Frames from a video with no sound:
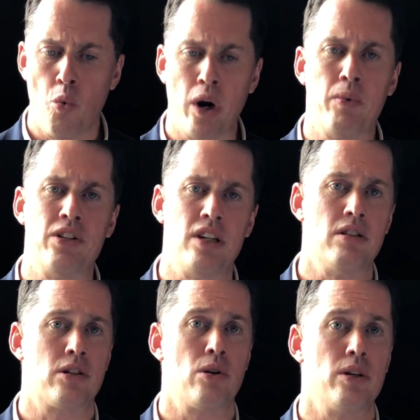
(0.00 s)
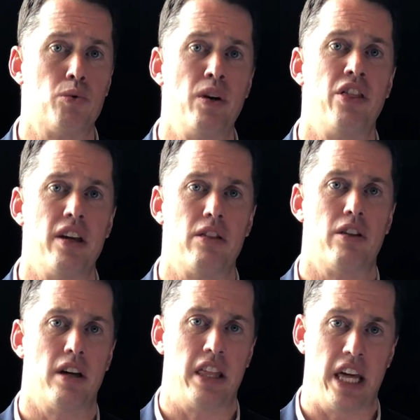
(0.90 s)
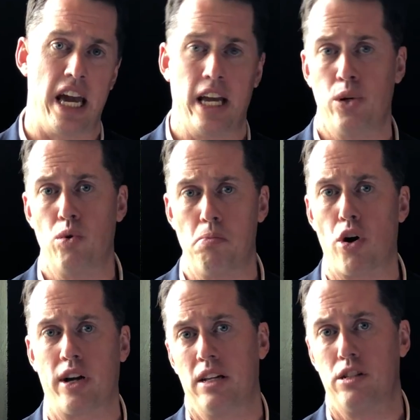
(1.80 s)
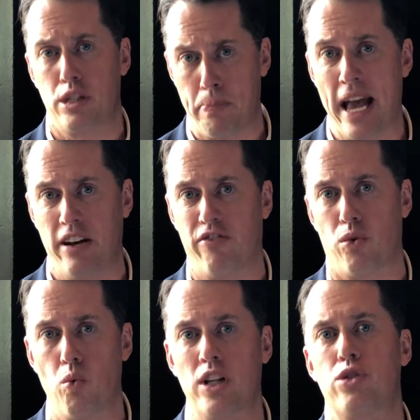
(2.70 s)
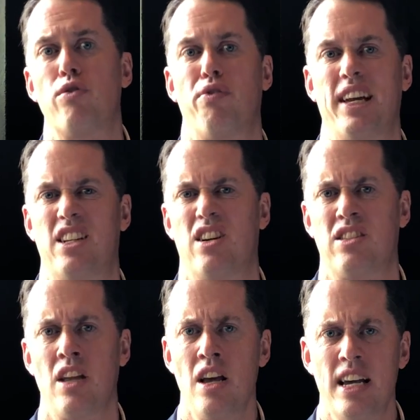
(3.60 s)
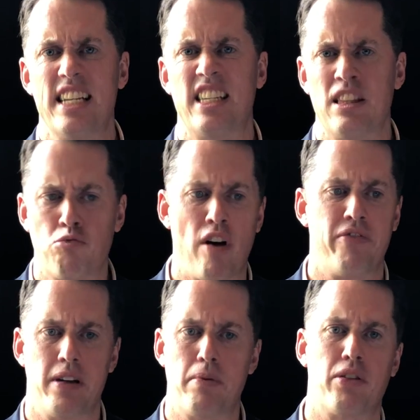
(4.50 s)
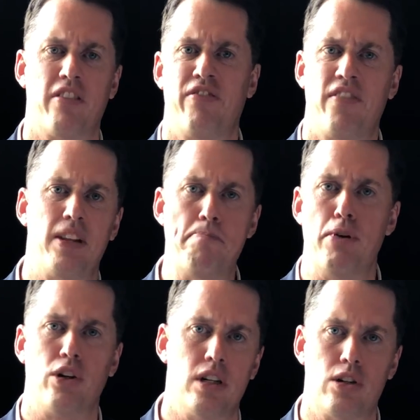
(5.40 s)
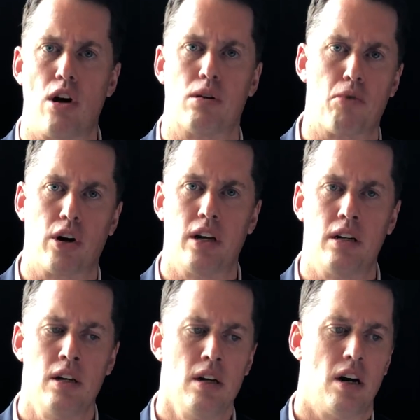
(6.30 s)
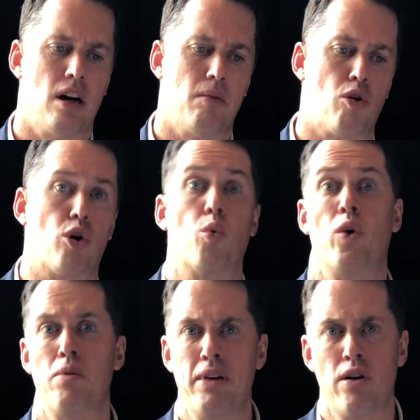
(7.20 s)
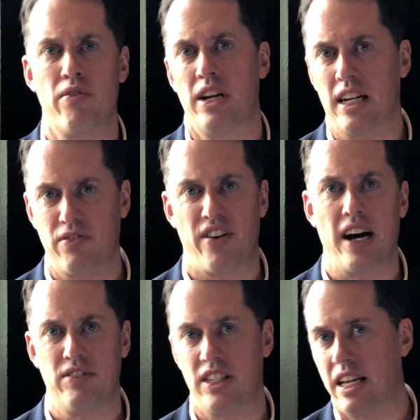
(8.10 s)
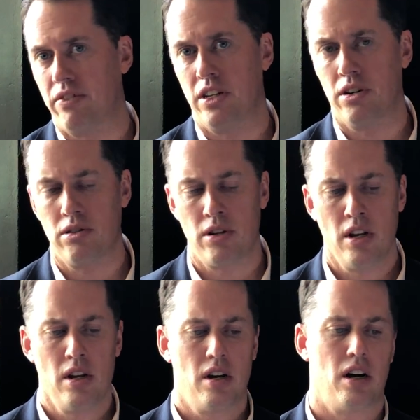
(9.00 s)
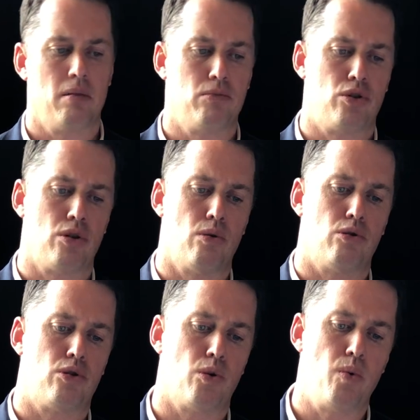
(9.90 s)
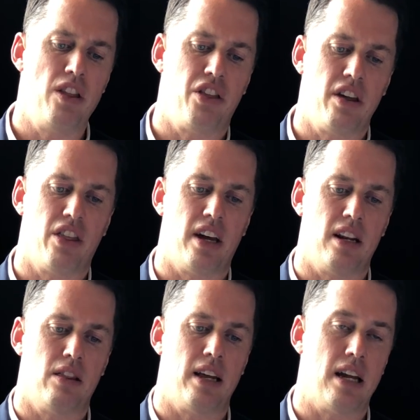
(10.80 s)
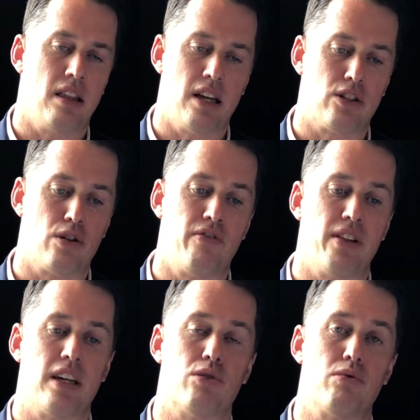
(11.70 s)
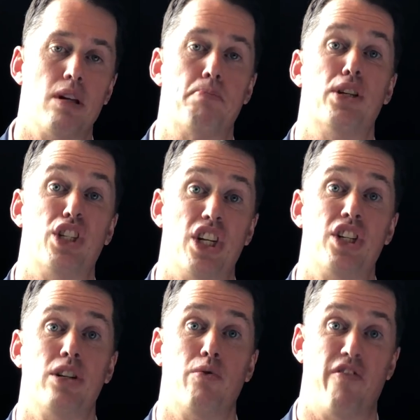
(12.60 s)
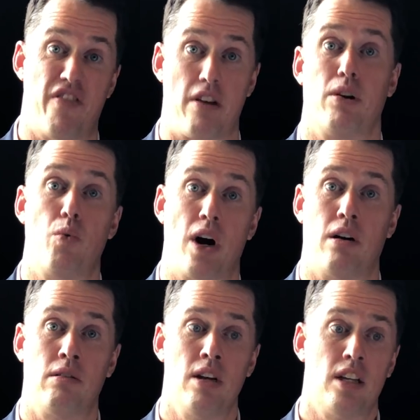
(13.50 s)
where we see this going is we think that the annual market spend for what Snowflake does is in roughly about the fifty billion dollar market, mm -hmm. um, or will be over the next five to seven years. Yeah. Um, so so we think that that, it, that Snowflake is really positioned very well